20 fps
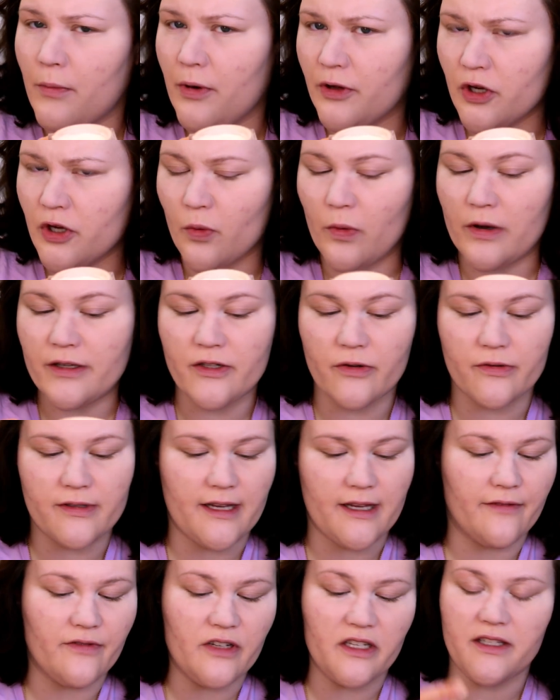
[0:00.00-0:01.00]
but there was no
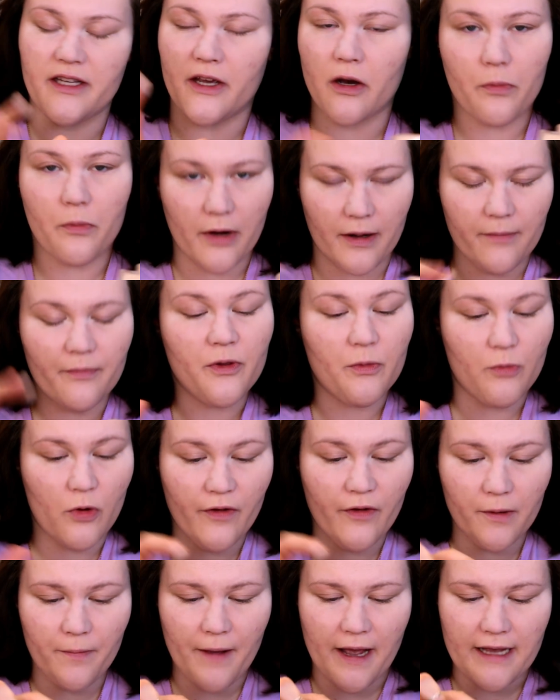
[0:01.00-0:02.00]
safety seal. But
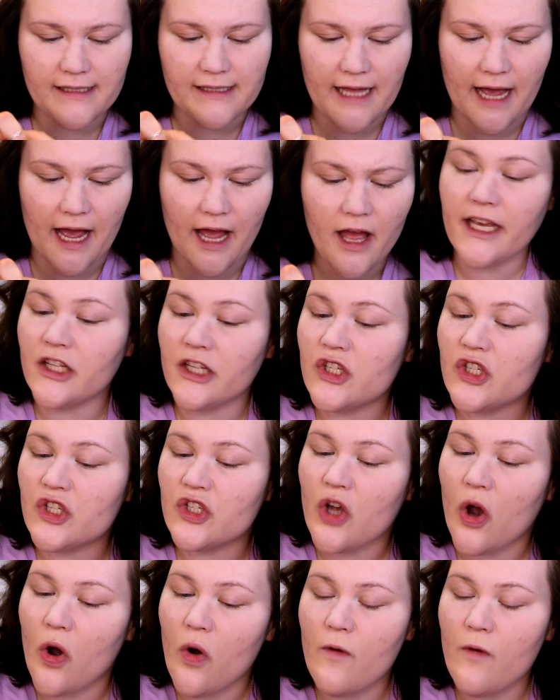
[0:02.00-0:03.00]
moving past that, it's
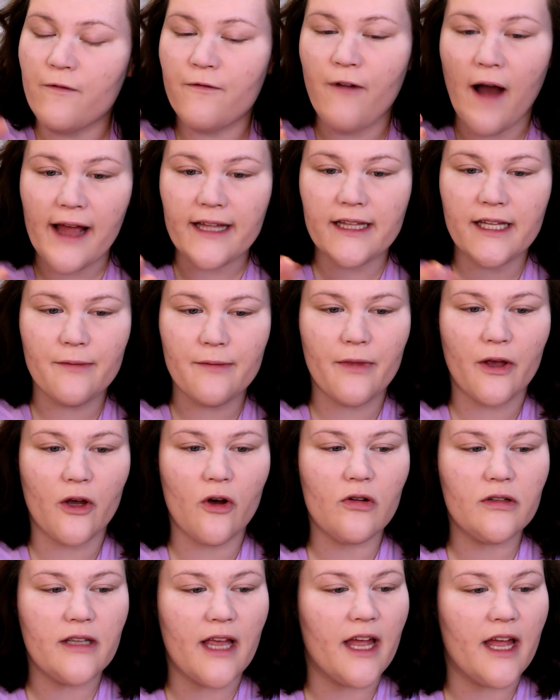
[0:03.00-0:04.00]
so finely
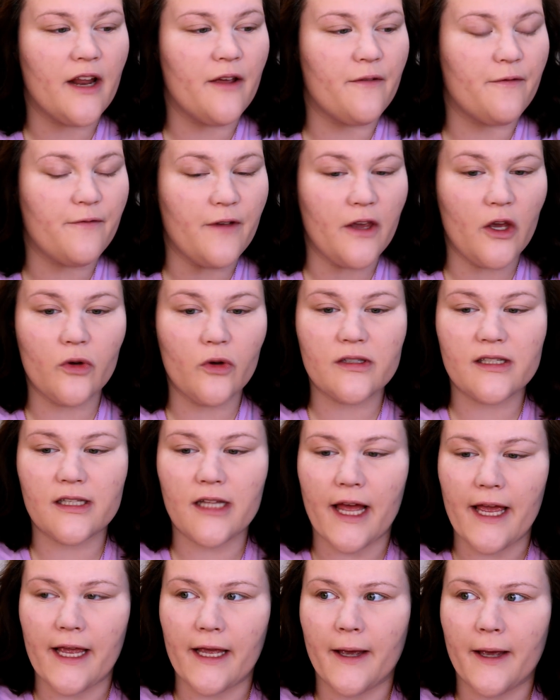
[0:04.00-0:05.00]
milled and it feels
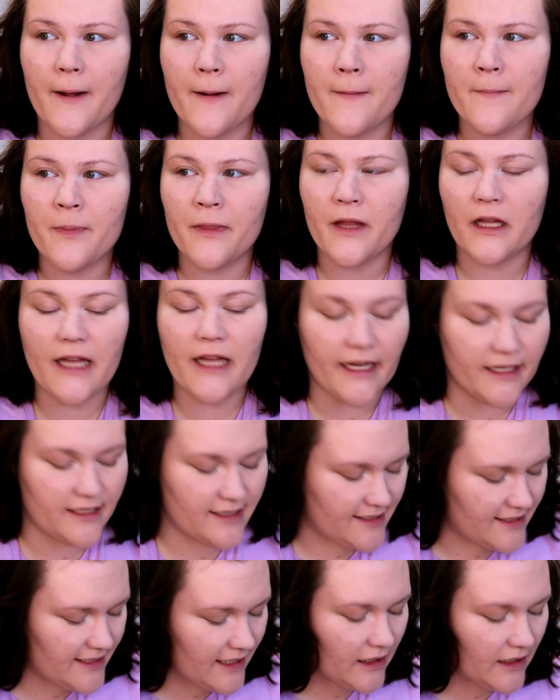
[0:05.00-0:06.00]
like like
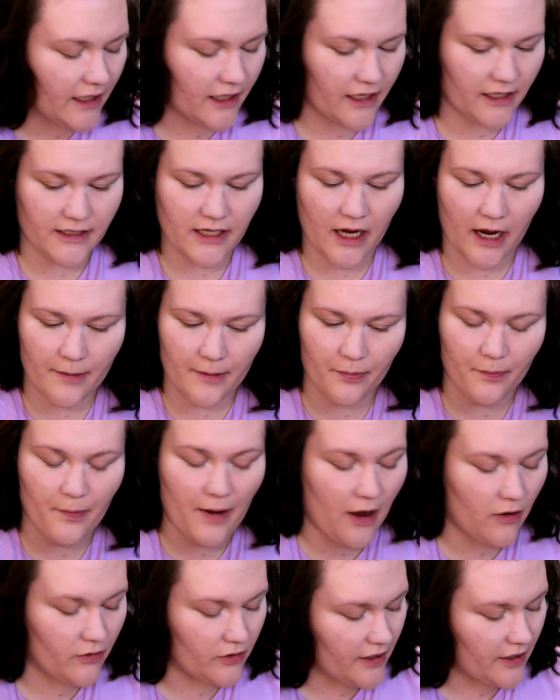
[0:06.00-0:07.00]
silica type
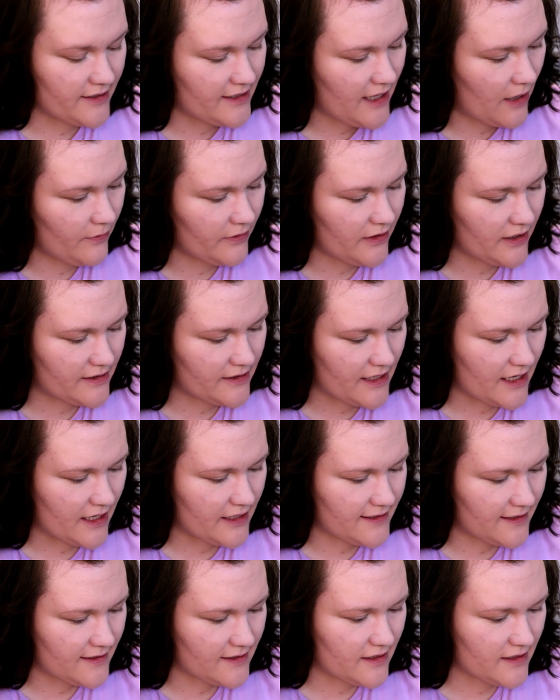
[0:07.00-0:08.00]
powder. Is that what this
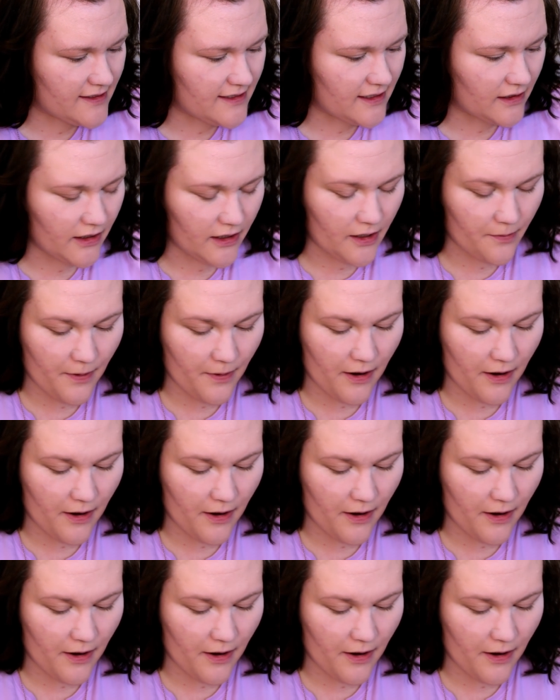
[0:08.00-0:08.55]
is? Is it silica